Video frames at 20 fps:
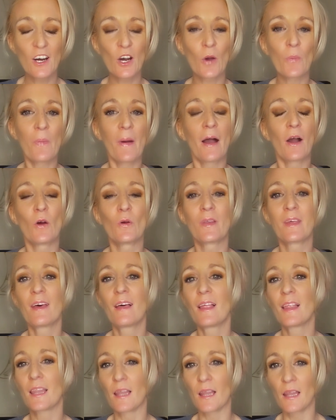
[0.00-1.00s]
about
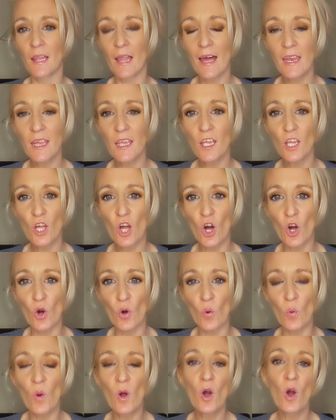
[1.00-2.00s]
letting
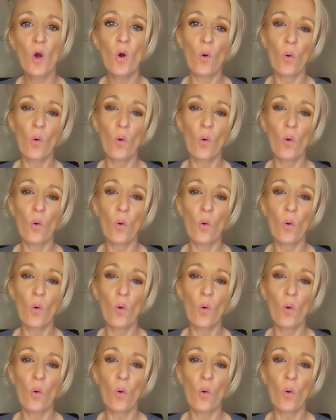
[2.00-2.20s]
go